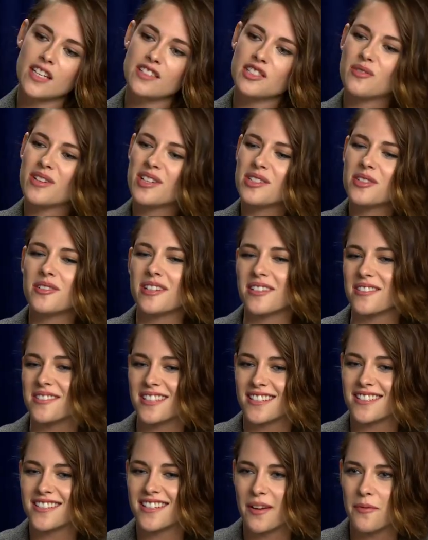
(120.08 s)
bad. Did you get your
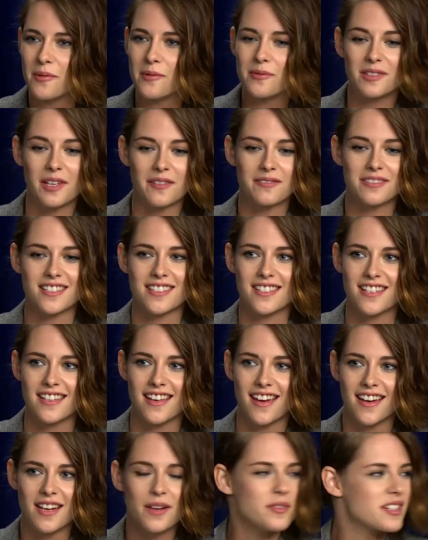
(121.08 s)
nails done today? We would love to see
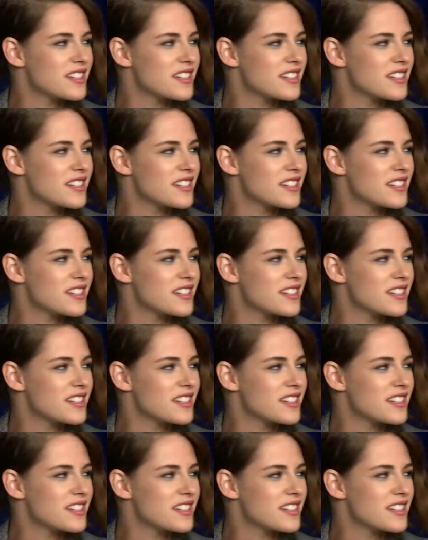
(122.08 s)
that. Can